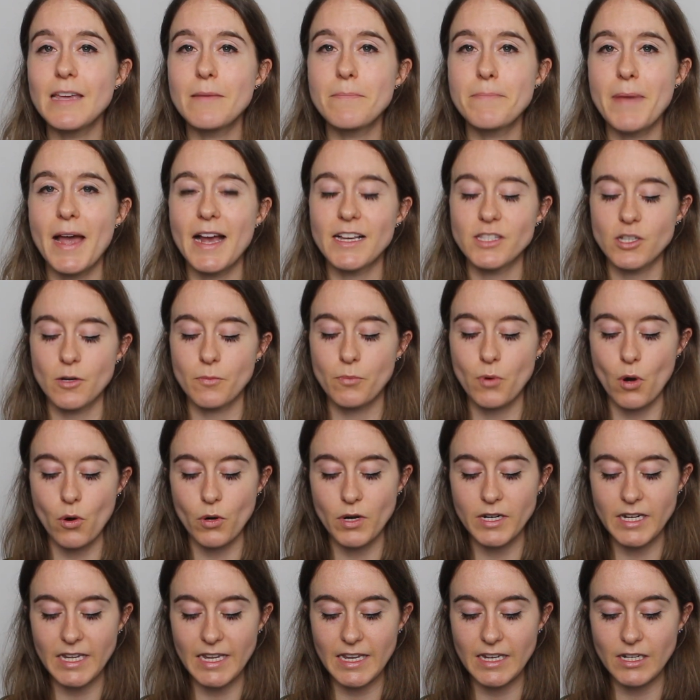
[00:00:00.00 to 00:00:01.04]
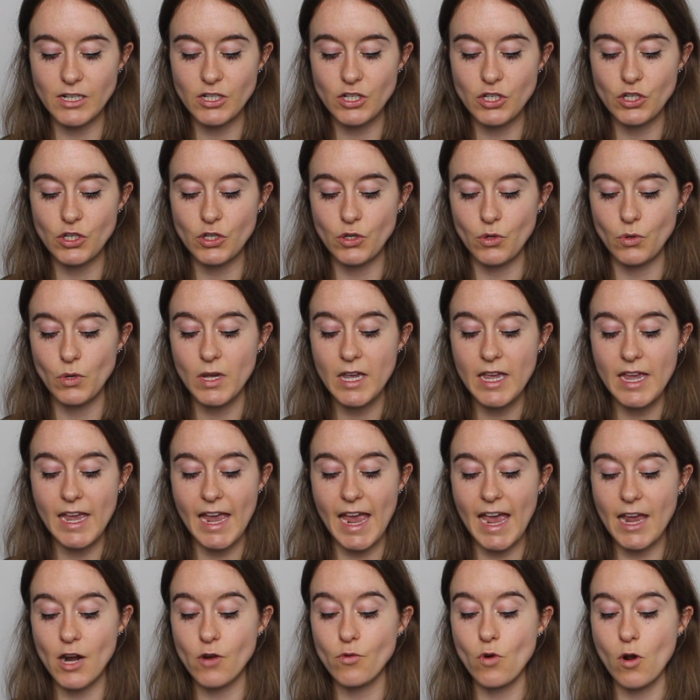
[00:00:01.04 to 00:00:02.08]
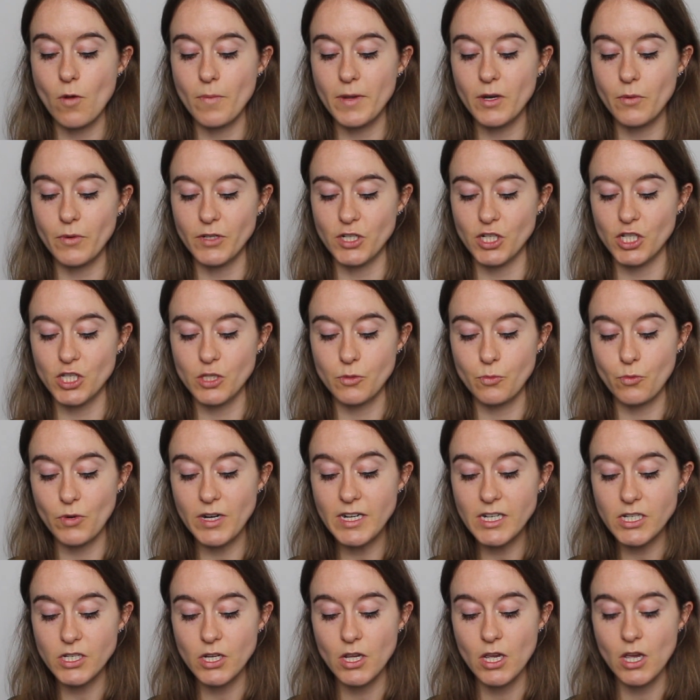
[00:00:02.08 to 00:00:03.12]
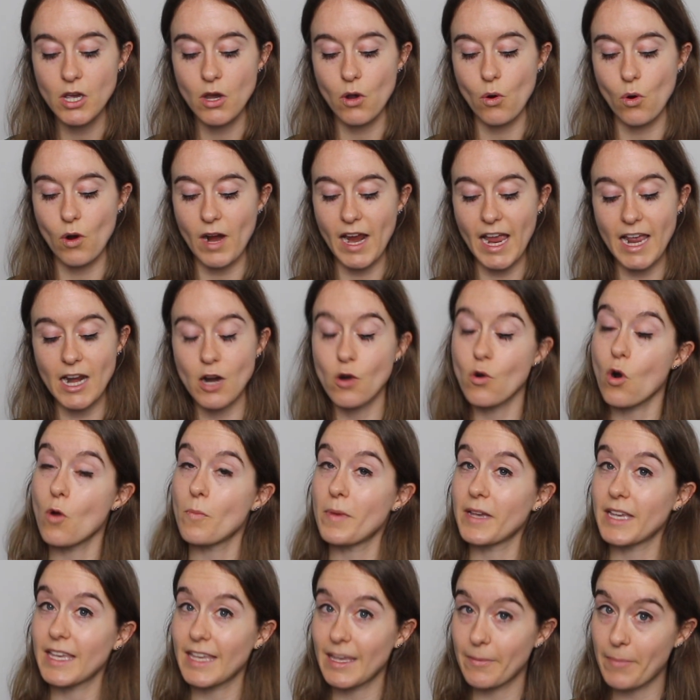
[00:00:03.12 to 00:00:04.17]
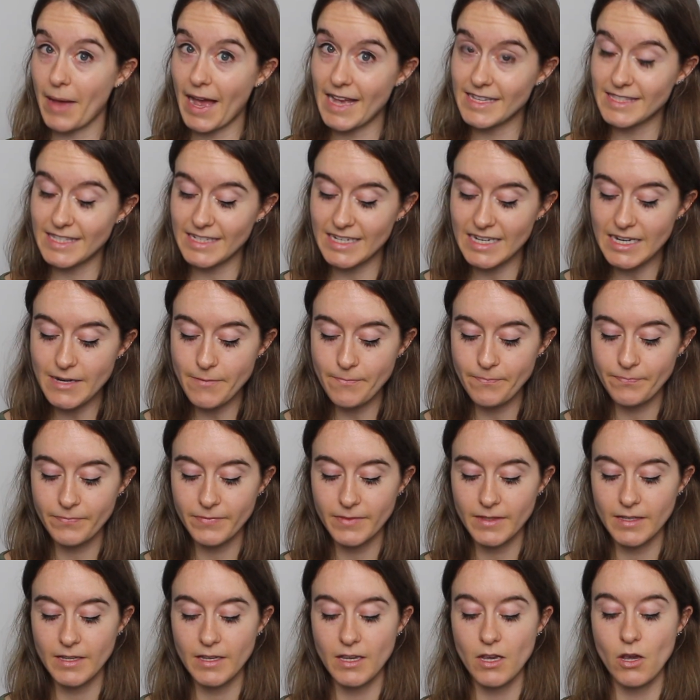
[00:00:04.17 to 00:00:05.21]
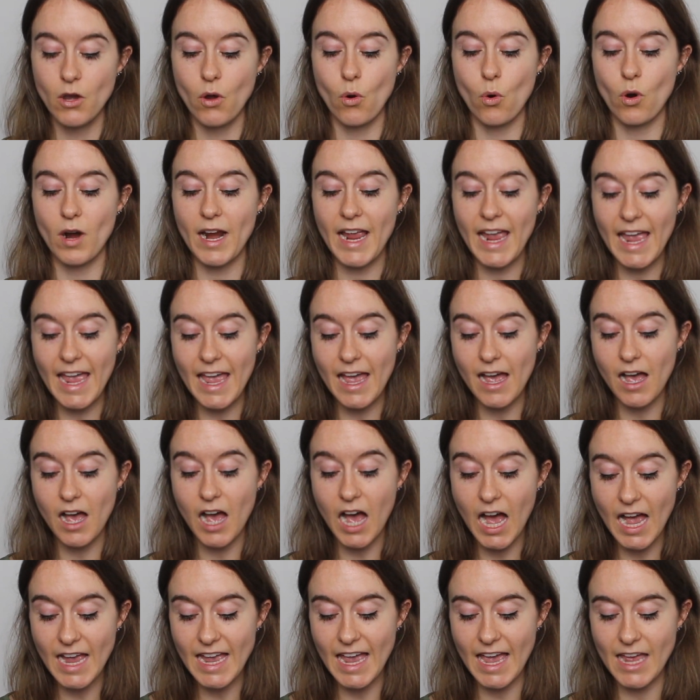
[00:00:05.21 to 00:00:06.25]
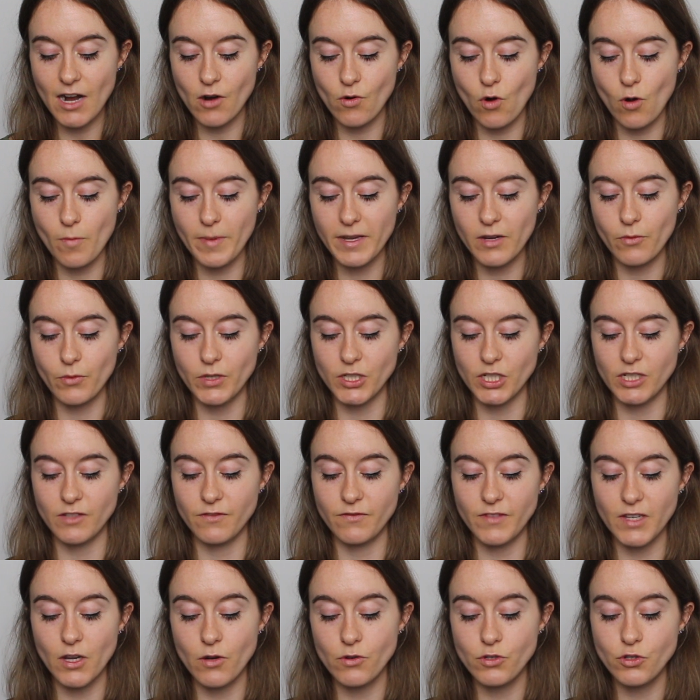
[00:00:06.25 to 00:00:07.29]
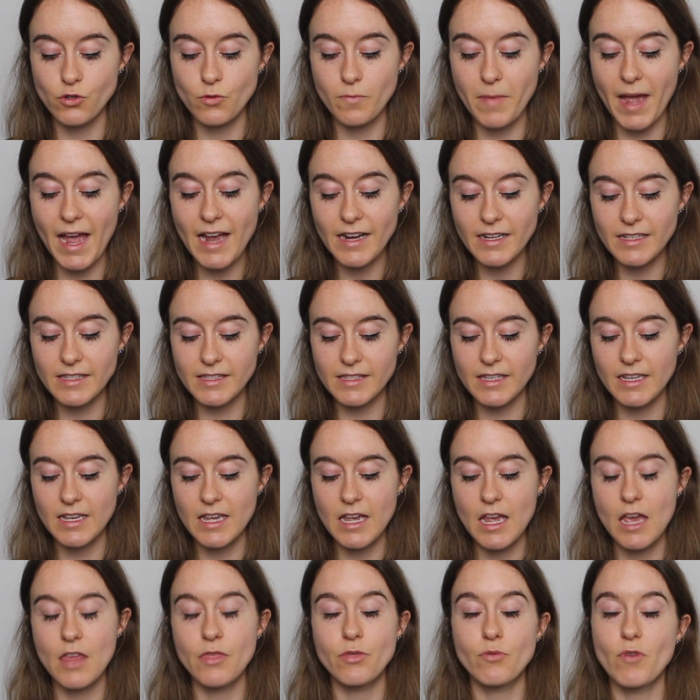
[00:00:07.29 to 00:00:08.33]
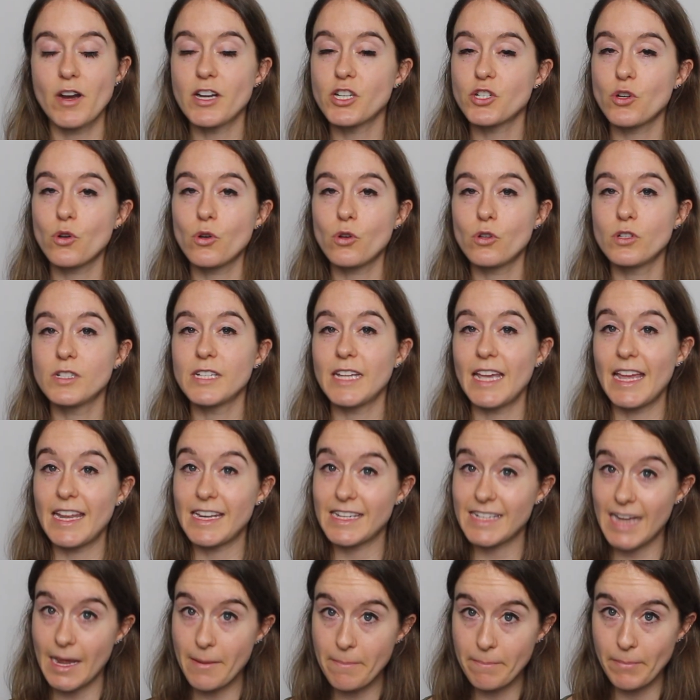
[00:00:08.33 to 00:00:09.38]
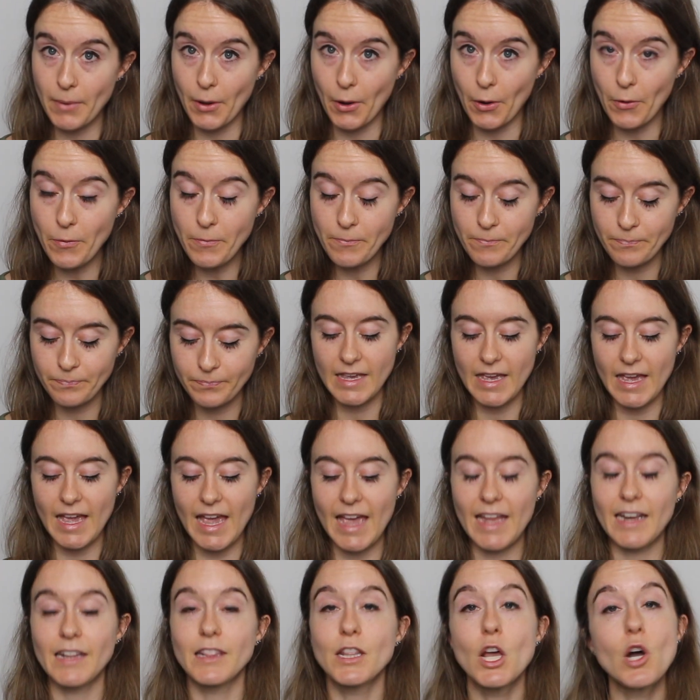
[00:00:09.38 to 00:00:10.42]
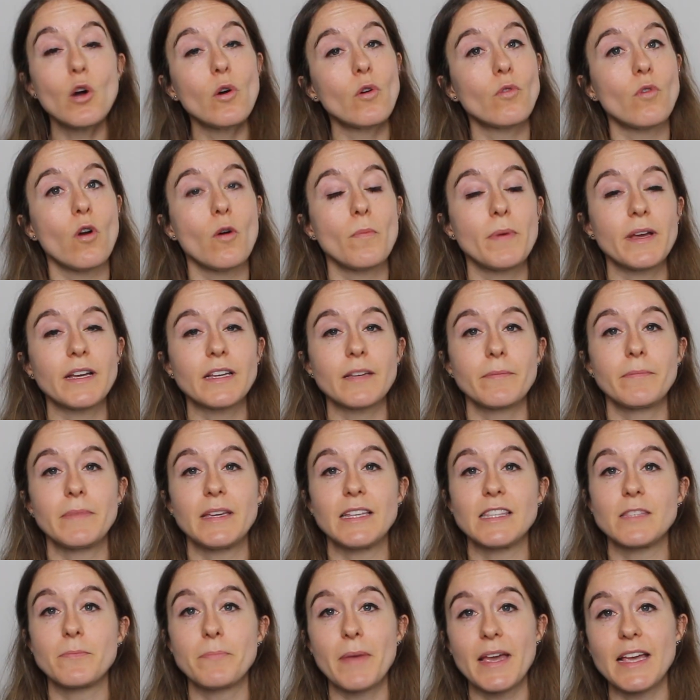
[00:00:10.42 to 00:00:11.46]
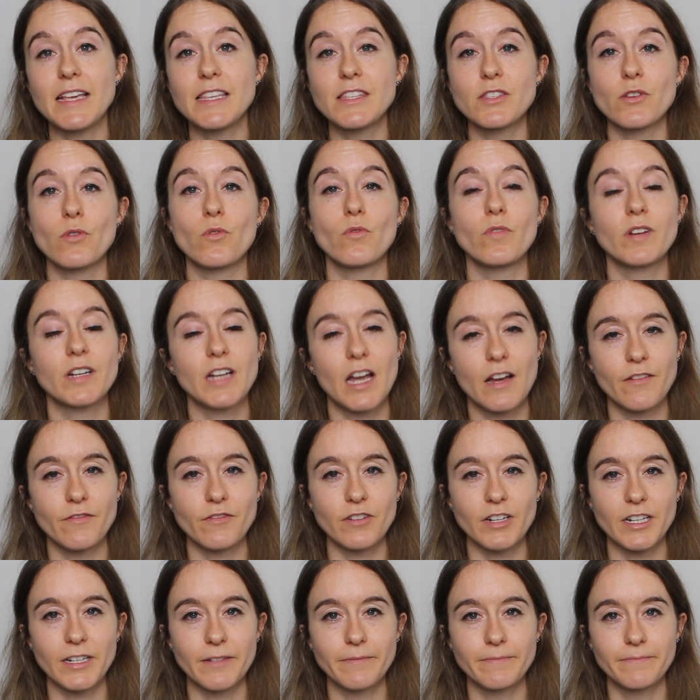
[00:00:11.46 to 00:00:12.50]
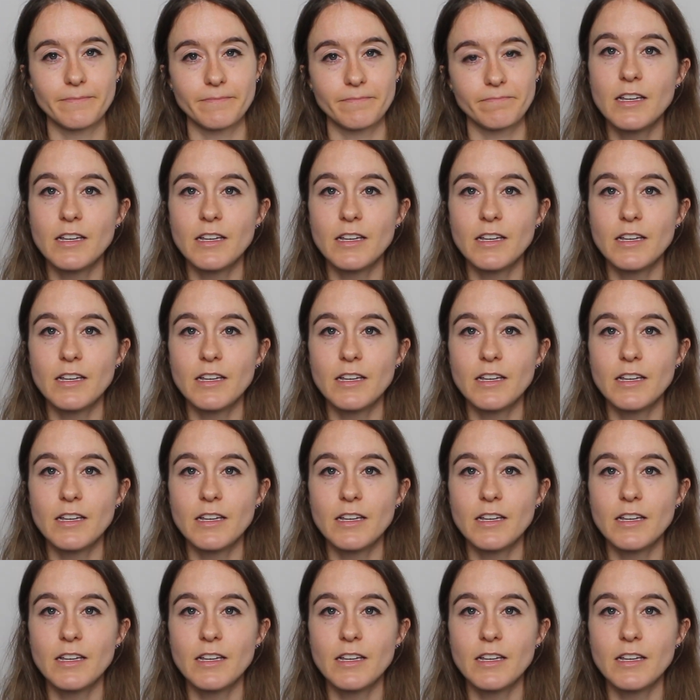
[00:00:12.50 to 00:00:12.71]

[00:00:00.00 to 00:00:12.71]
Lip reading: impacts are broken into anaerobic, which is sprint or anaerobic capacity, or high anaerobic, which is VO2 max, threshold and tempo, and low aerobic means base or recovery.